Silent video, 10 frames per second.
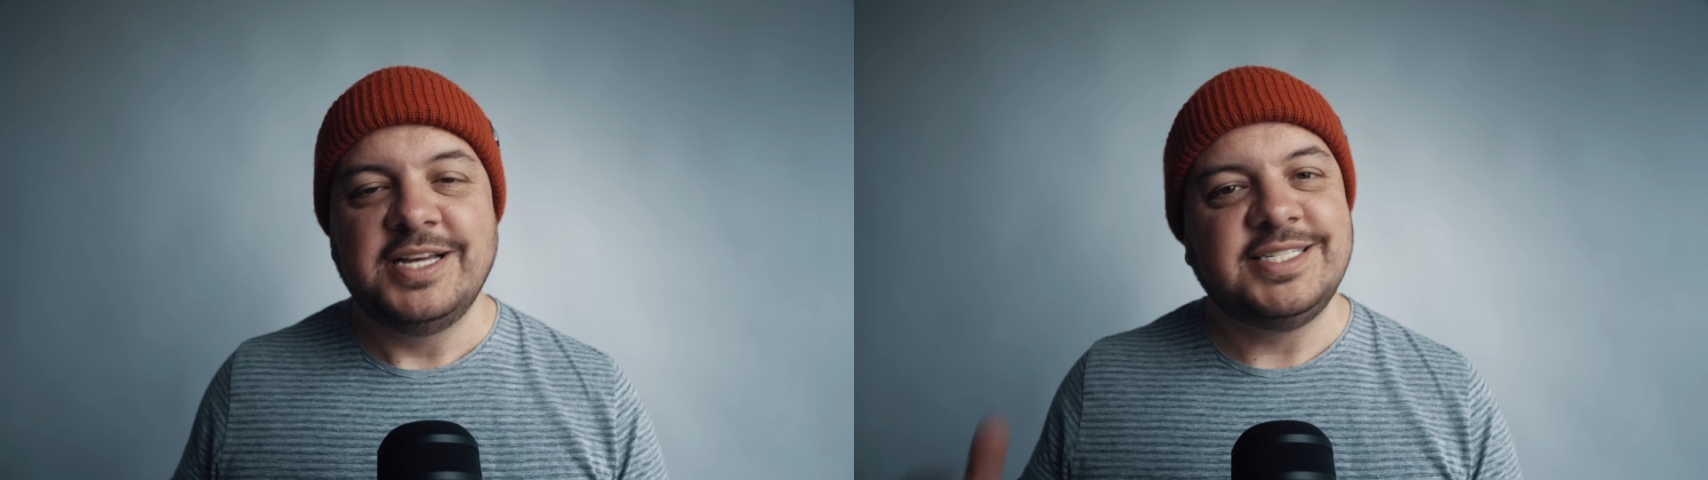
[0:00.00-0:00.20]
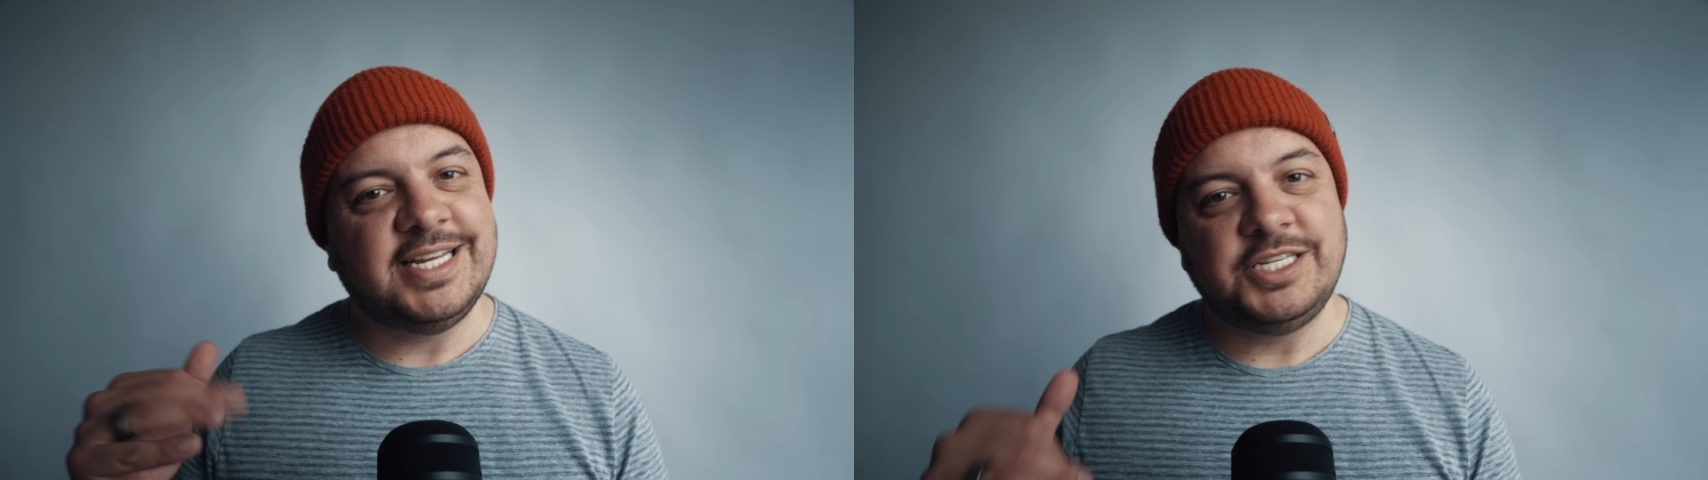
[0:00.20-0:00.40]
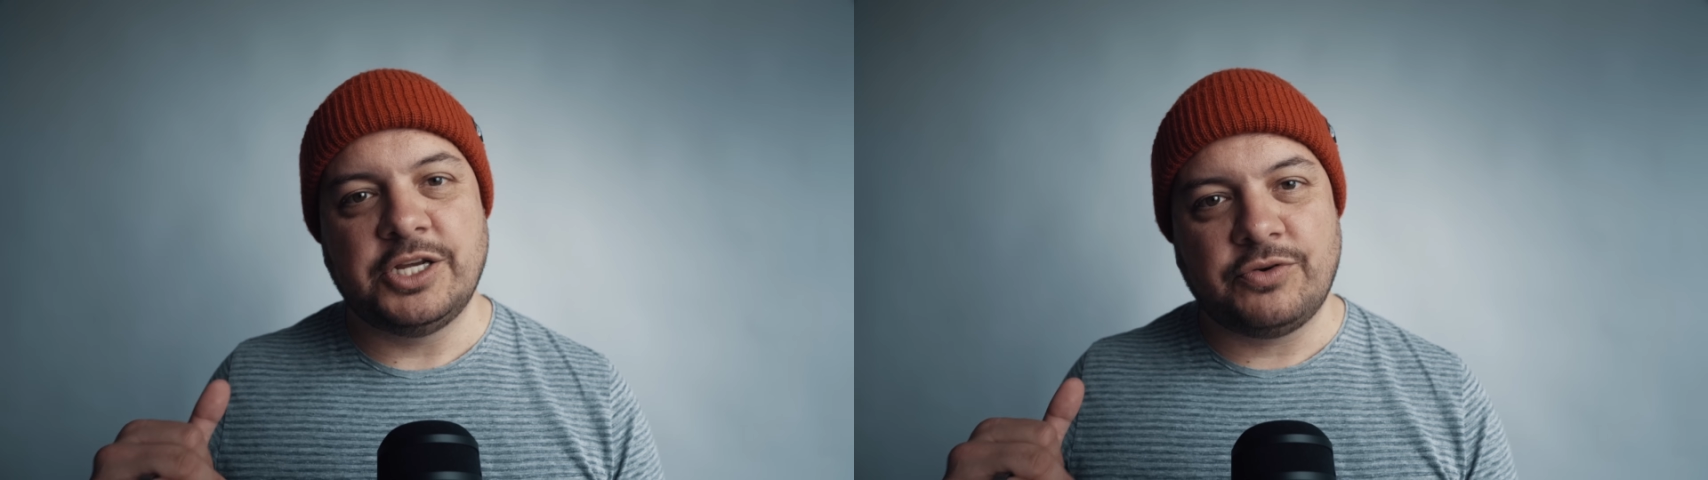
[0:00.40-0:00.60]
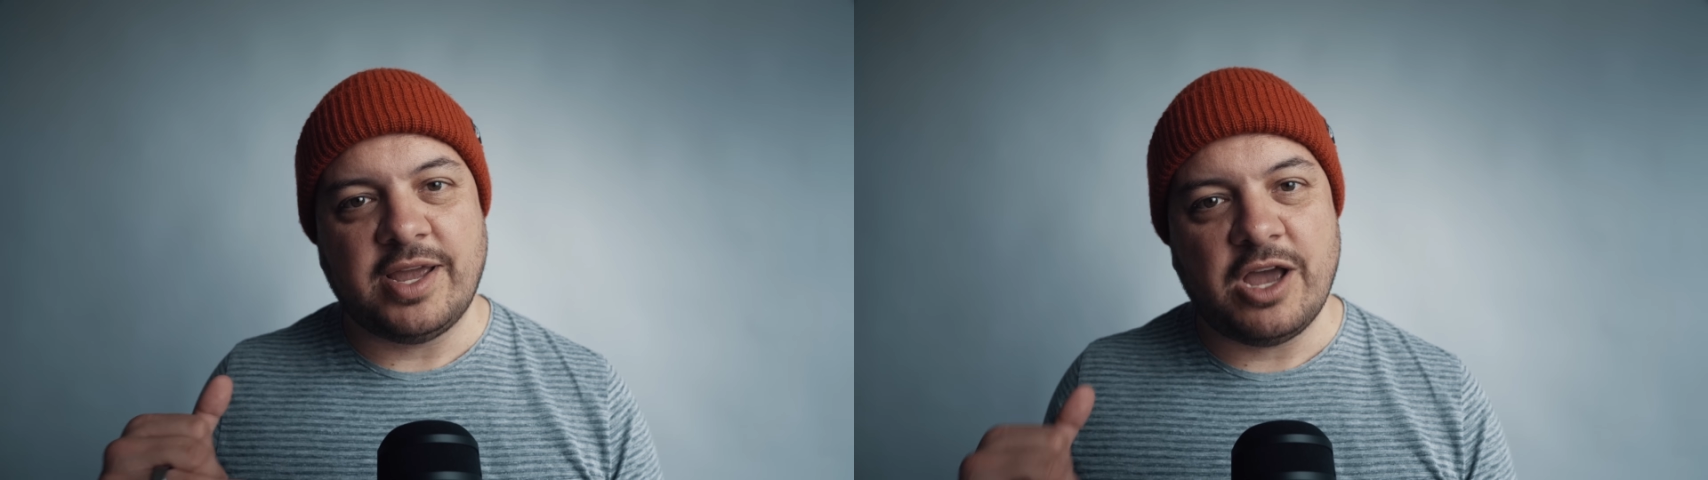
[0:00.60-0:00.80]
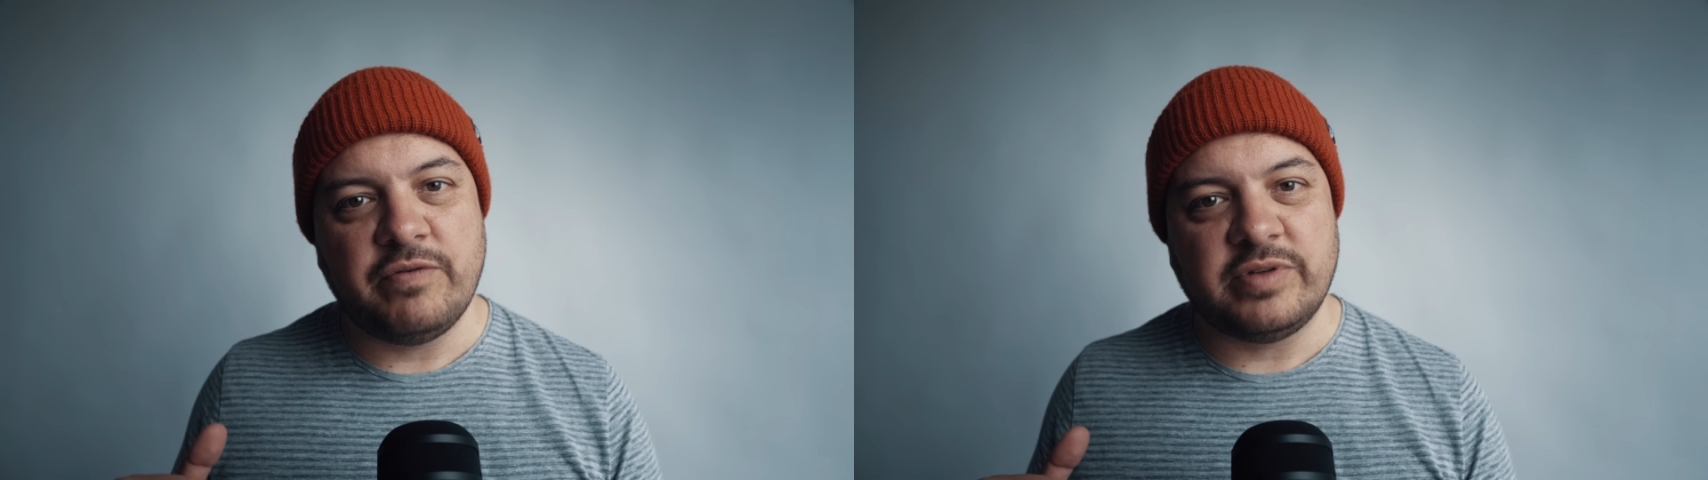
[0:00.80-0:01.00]
to
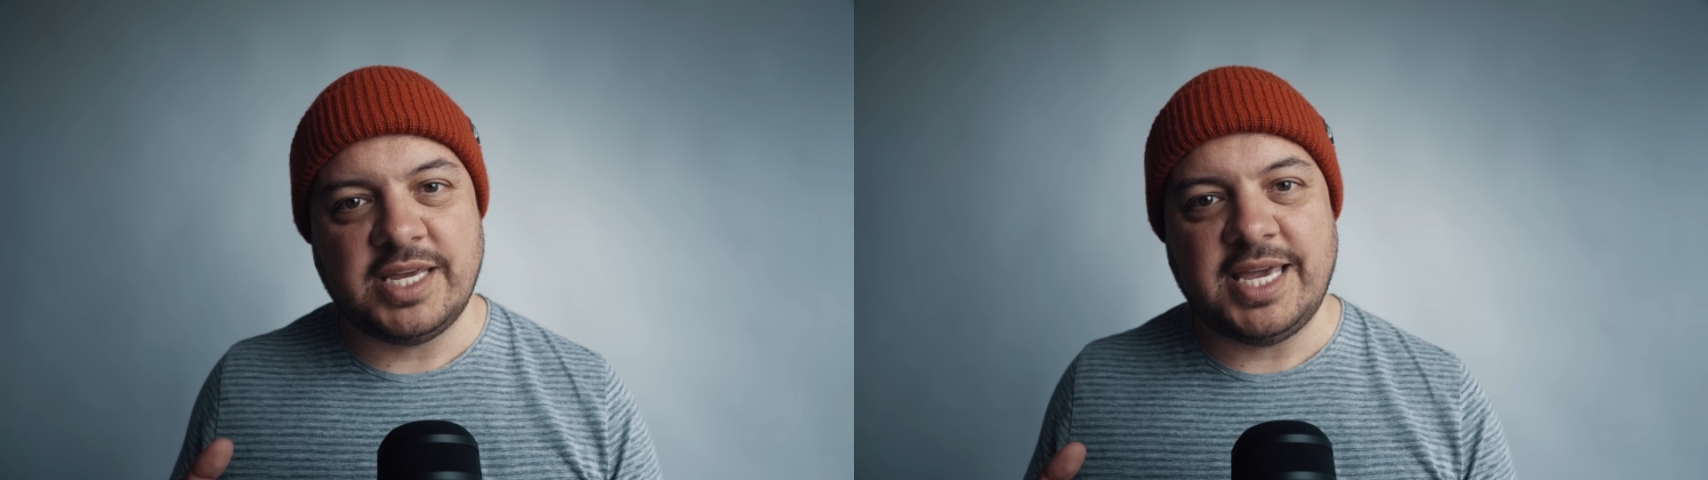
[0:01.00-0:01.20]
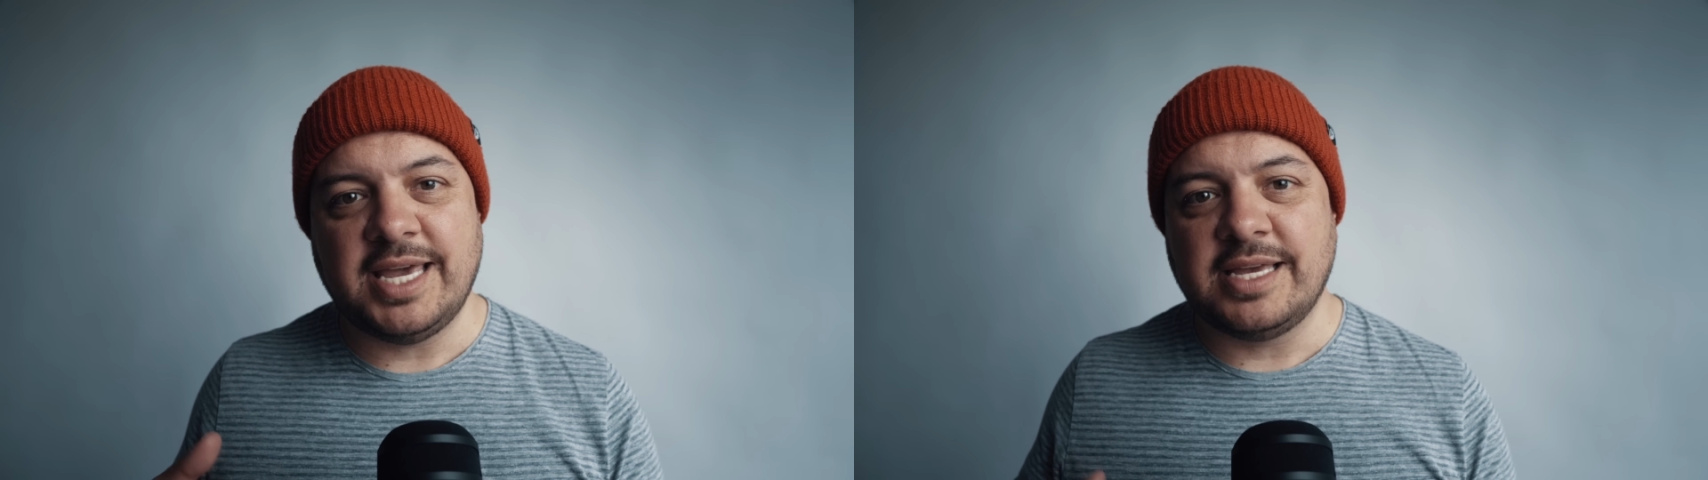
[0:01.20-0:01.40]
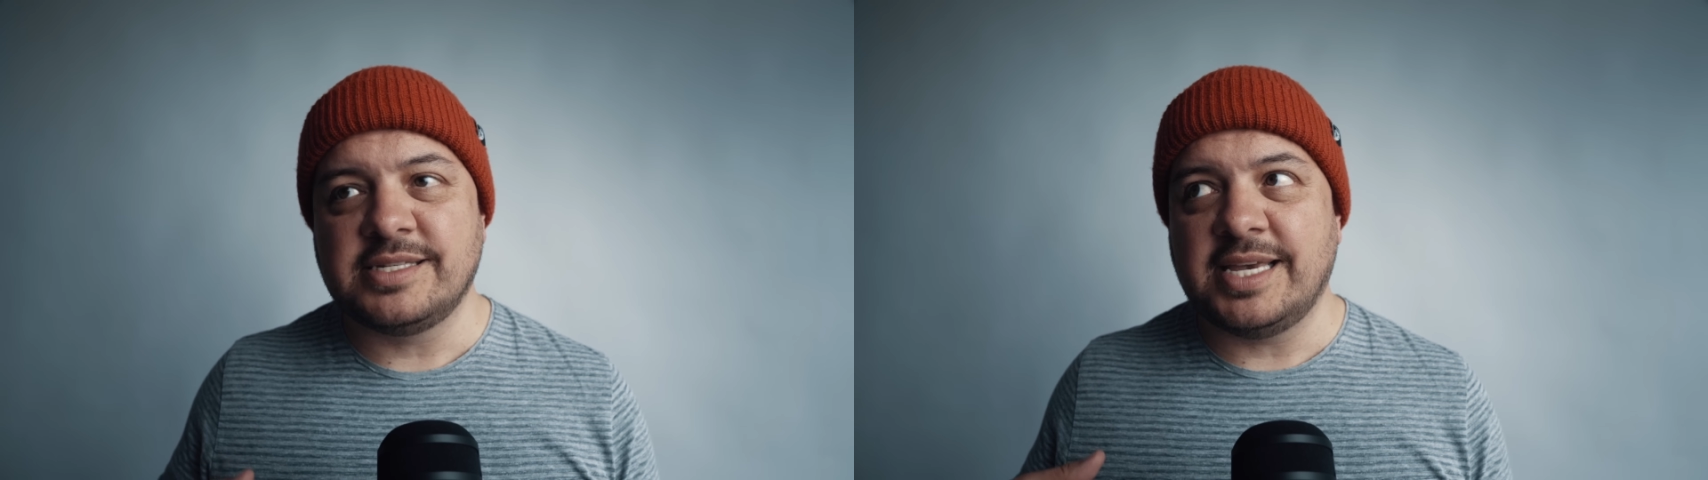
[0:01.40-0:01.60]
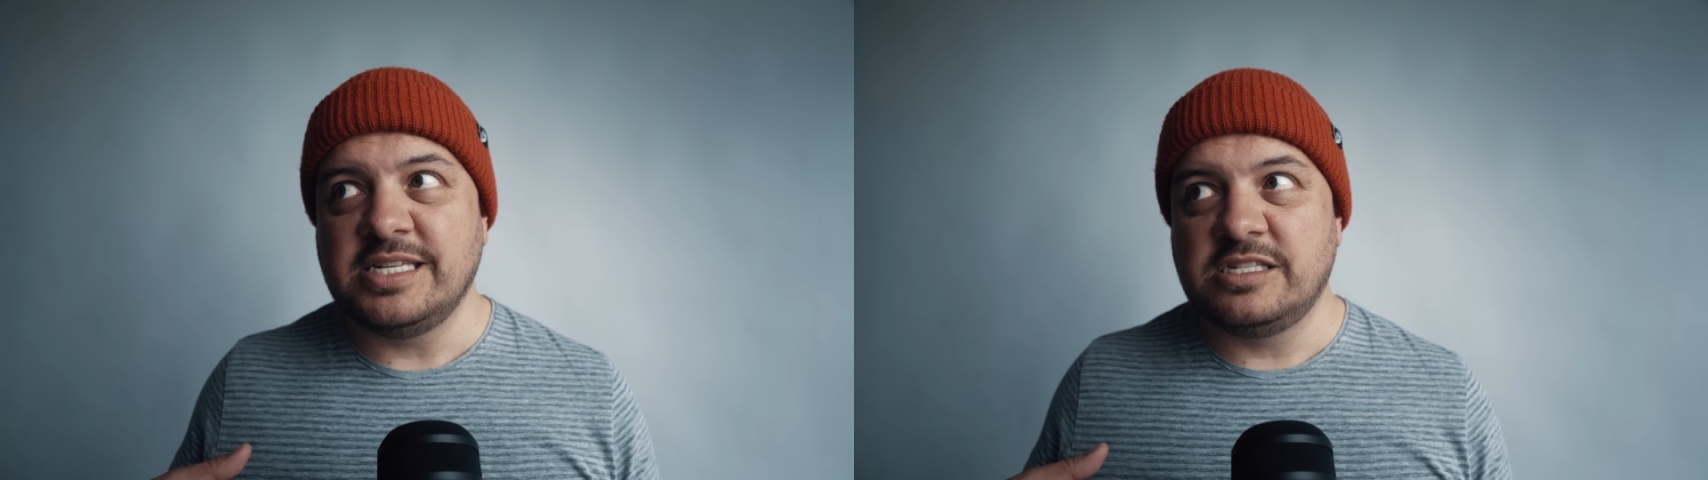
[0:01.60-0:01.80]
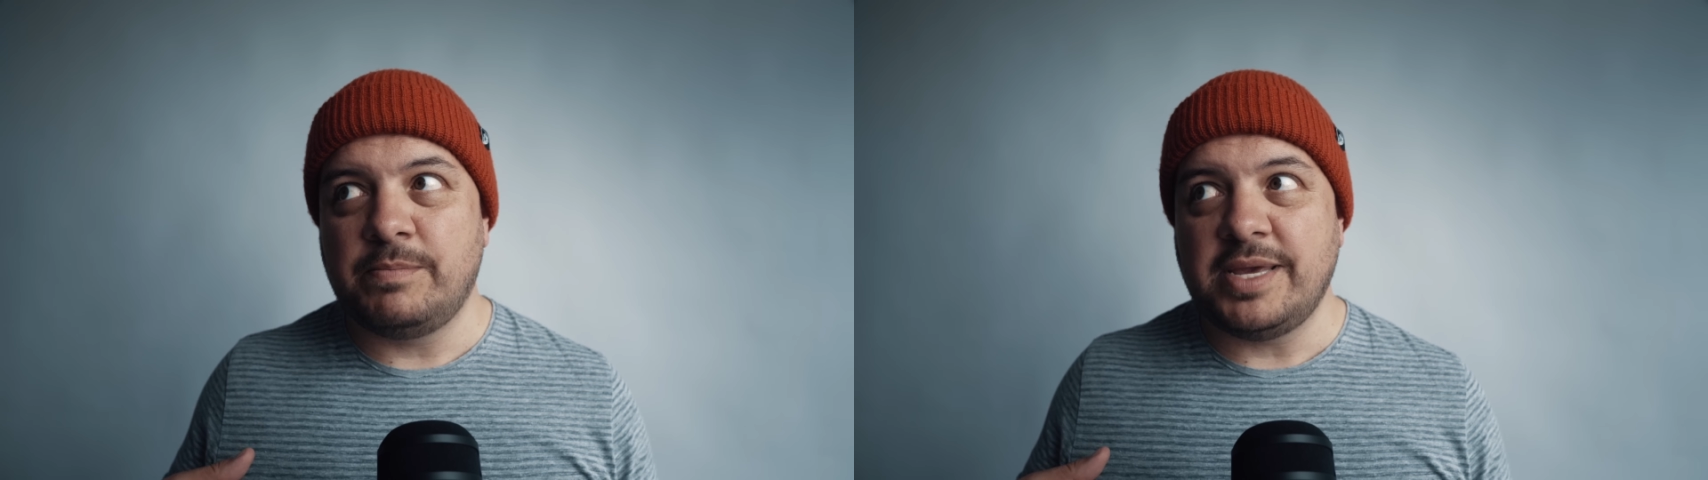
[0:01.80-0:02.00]
integrate over the years
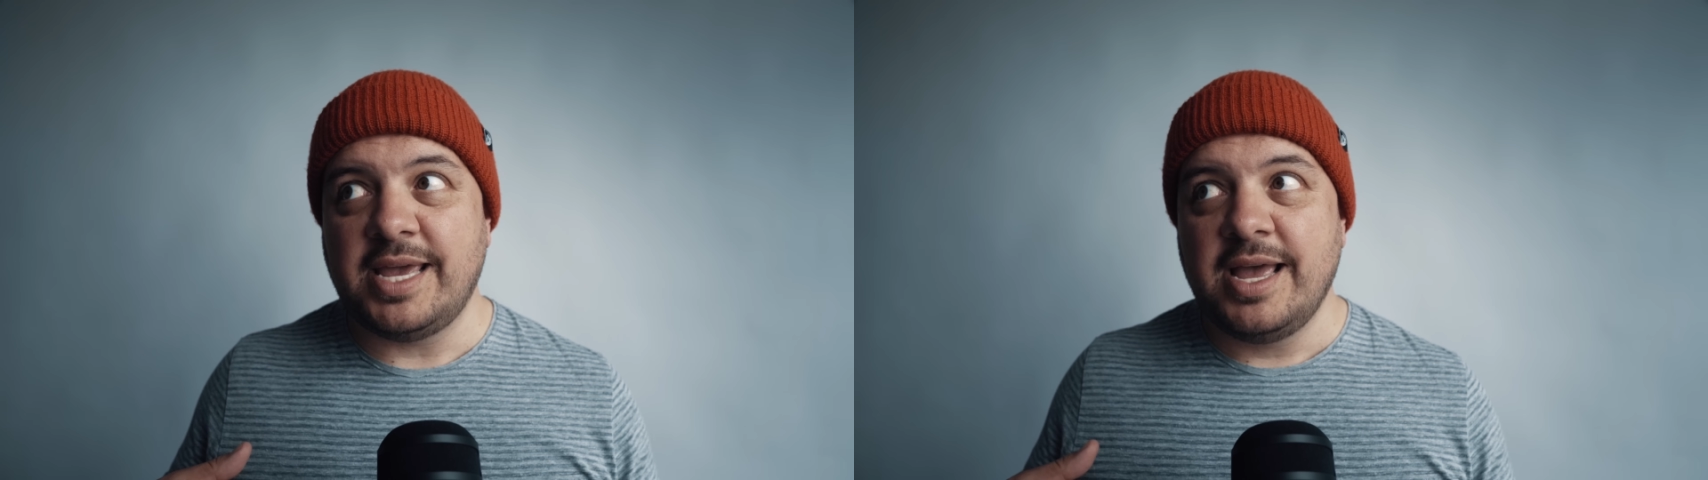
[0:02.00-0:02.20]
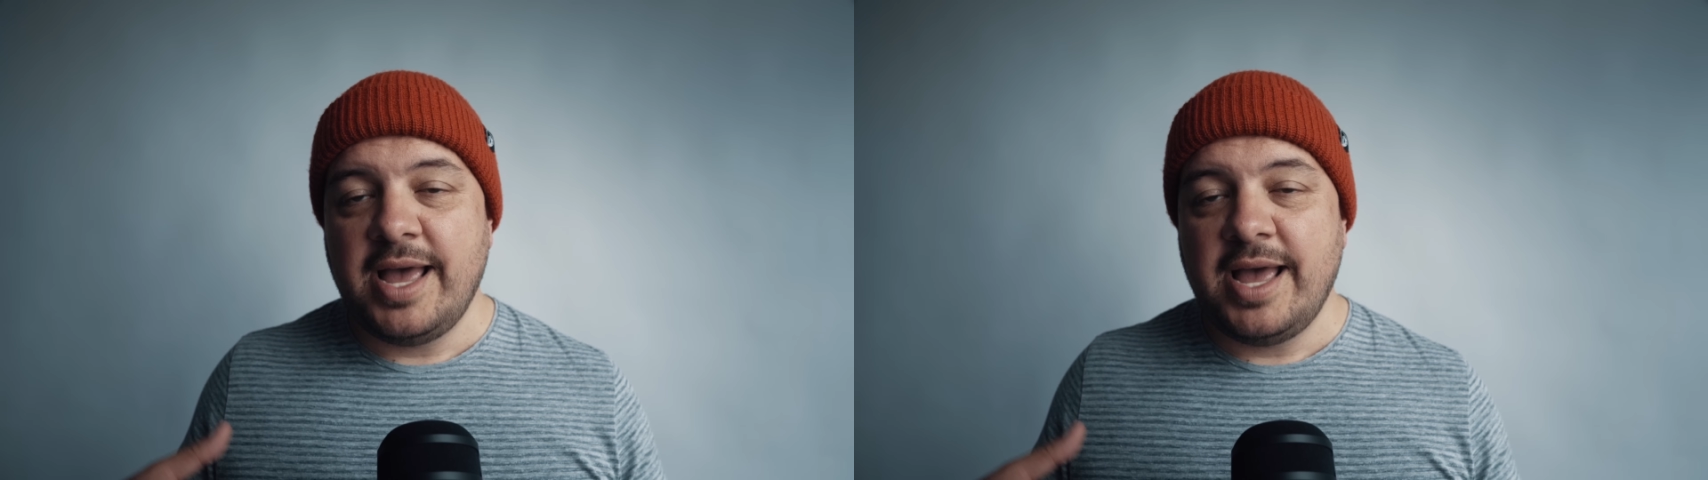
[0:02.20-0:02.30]
is to be